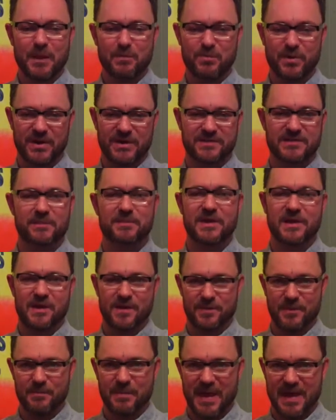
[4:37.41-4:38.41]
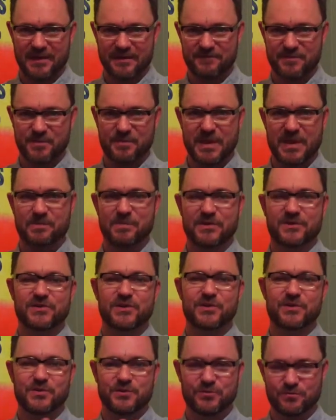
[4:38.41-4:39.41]
putting something on the back of the paper.
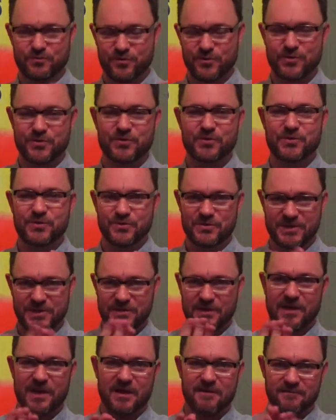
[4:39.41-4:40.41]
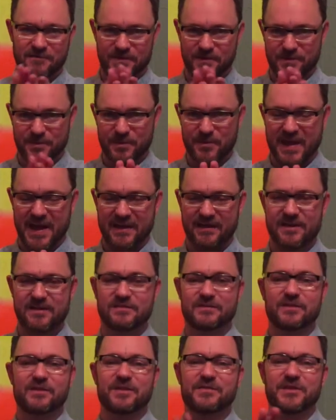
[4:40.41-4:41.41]
So you you you see the cover and the back, mm,
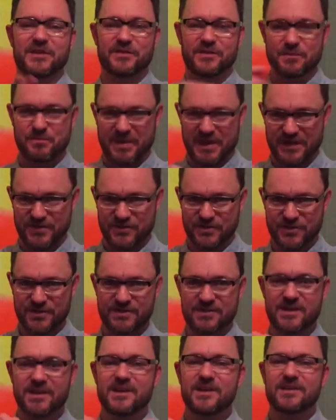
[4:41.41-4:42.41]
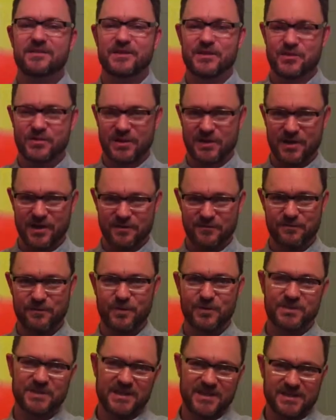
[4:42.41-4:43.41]
cover, and then the pages. Then you can
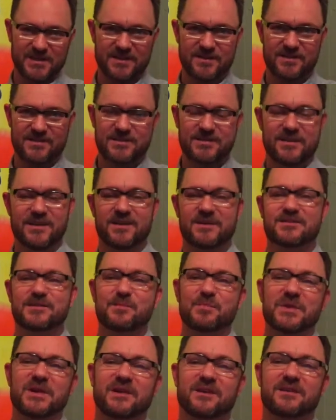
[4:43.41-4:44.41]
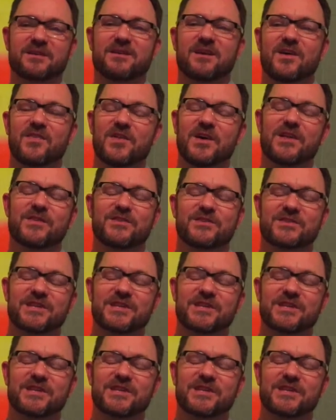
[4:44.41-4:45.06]
unfold it, and there's uh, something on the other